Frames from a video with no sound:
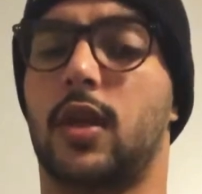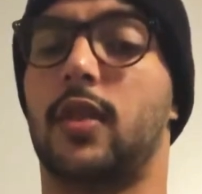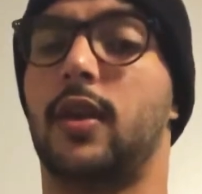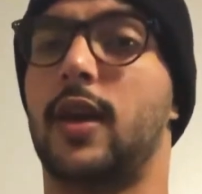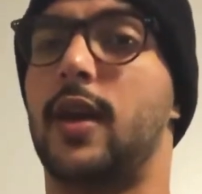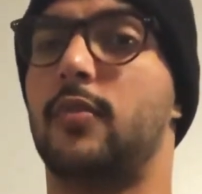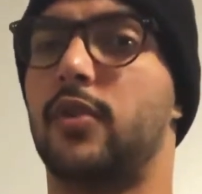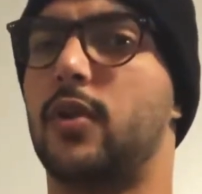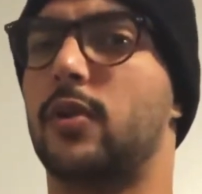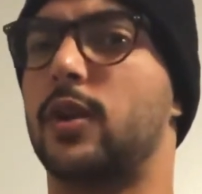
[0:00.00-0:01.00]
I think I had a
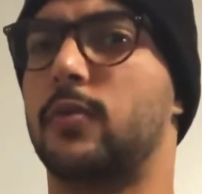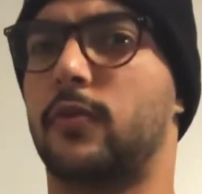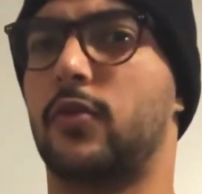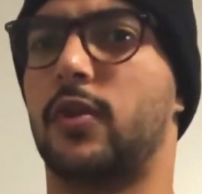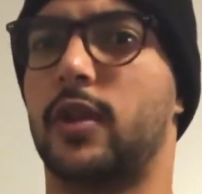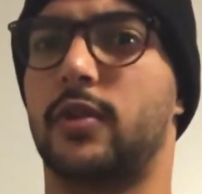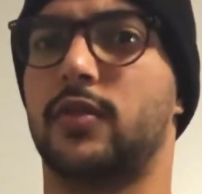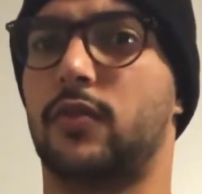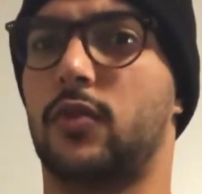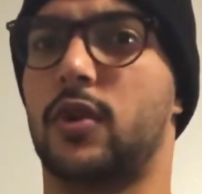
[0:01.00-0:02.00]
pre-workout before that was
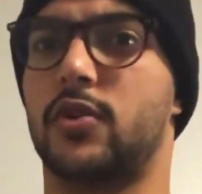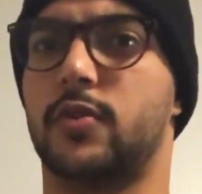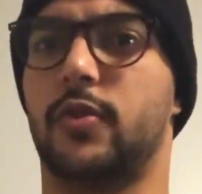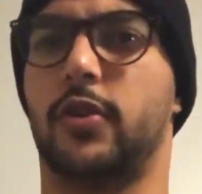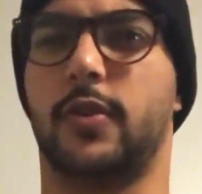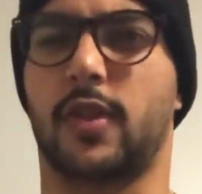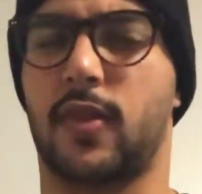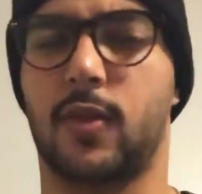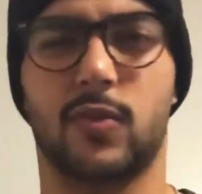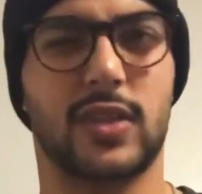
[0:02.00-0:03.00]
400 milligrams. I
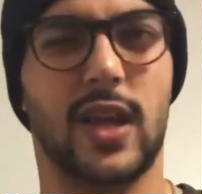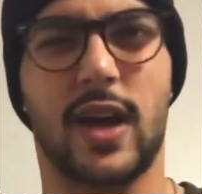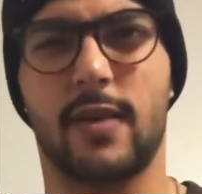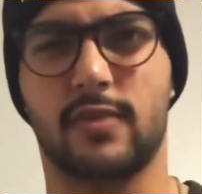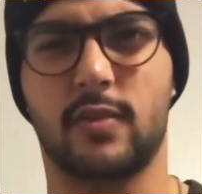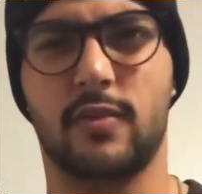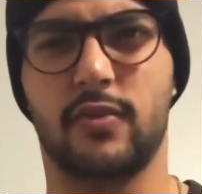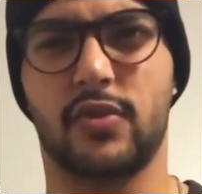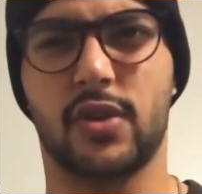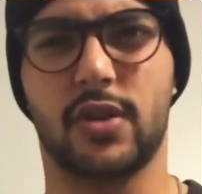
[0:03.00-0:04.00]
think, was that Optimum
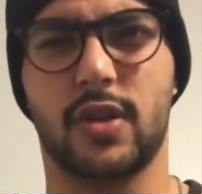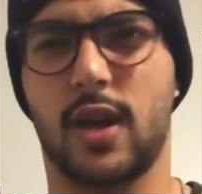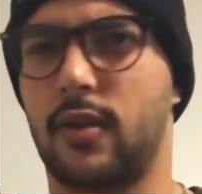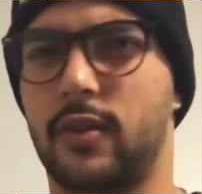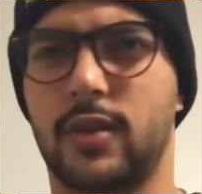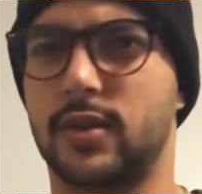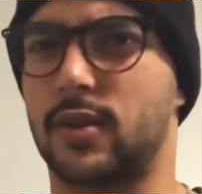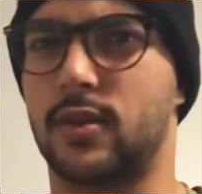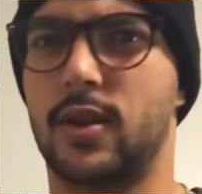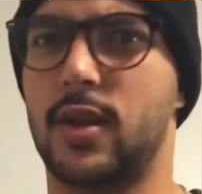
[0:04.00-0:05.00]
Nutrition? I don't think so.
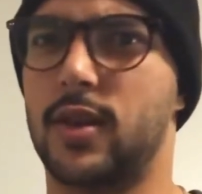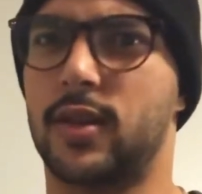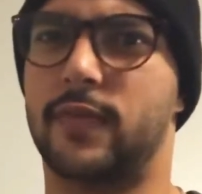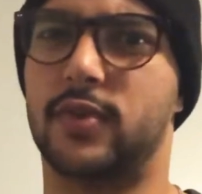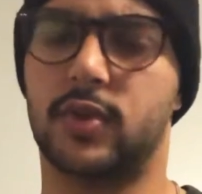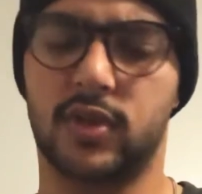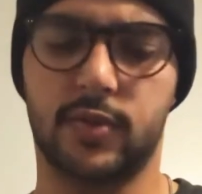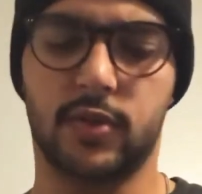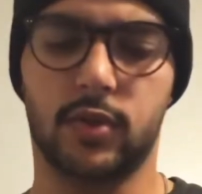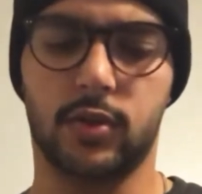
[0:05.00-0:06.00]
That seems
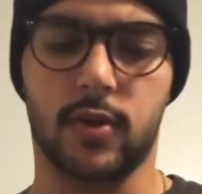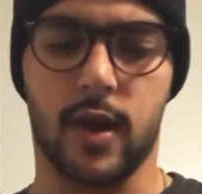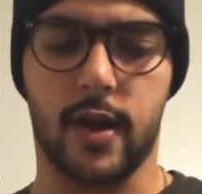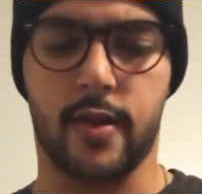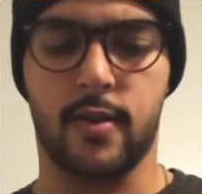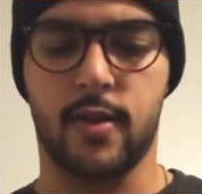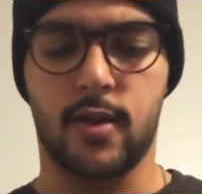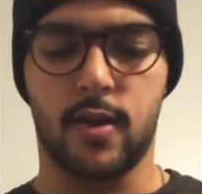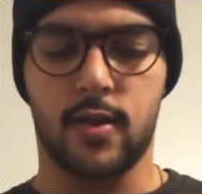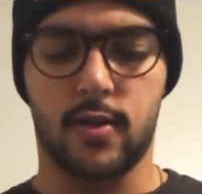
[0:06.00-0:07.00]
a little too high.
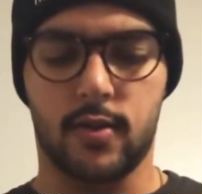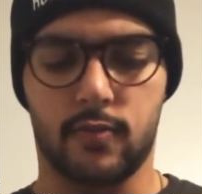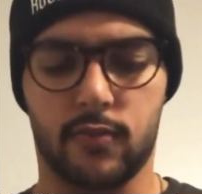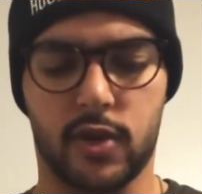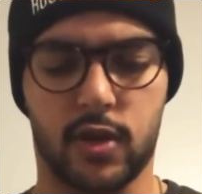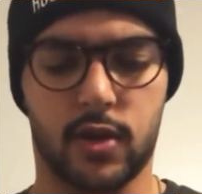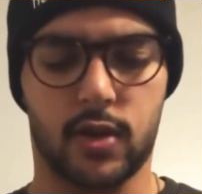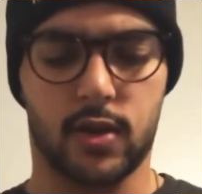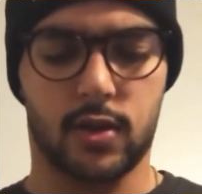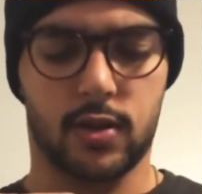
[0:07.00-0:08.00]
But,
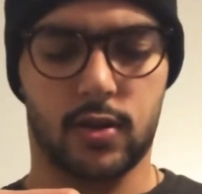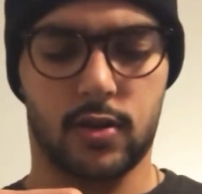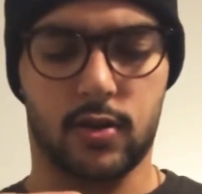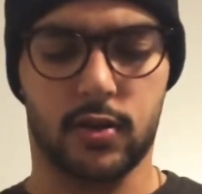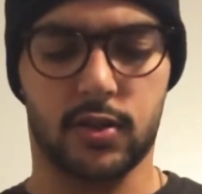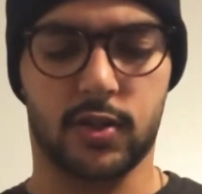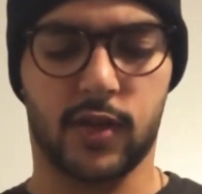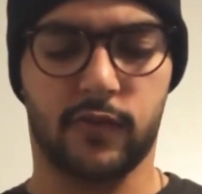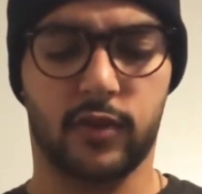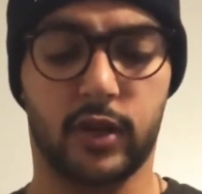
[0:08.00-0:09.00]
uh, no, this is
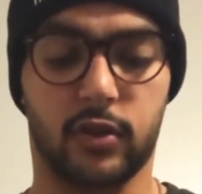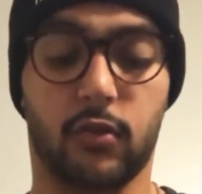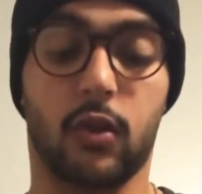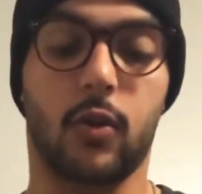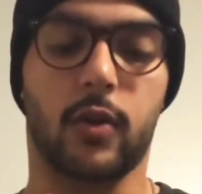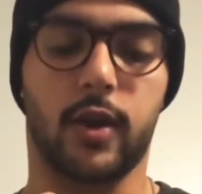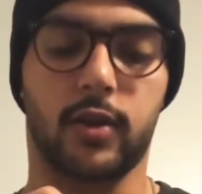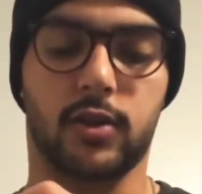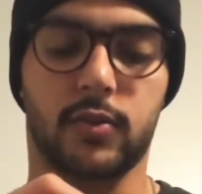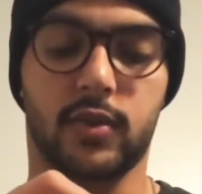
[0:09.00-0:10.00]
definitely on the lower end in
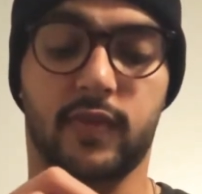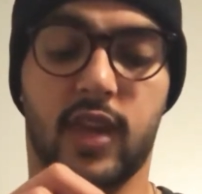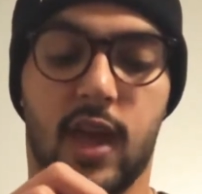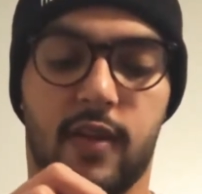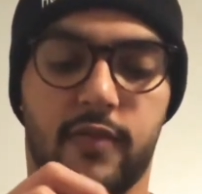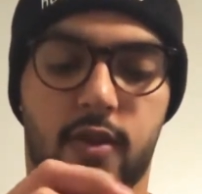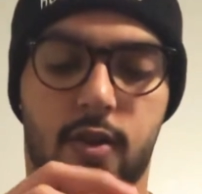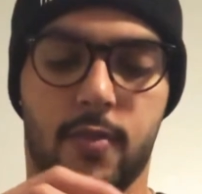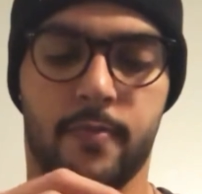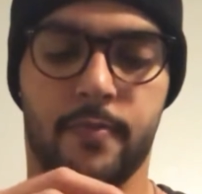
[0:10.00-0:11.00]
terms of caffeine.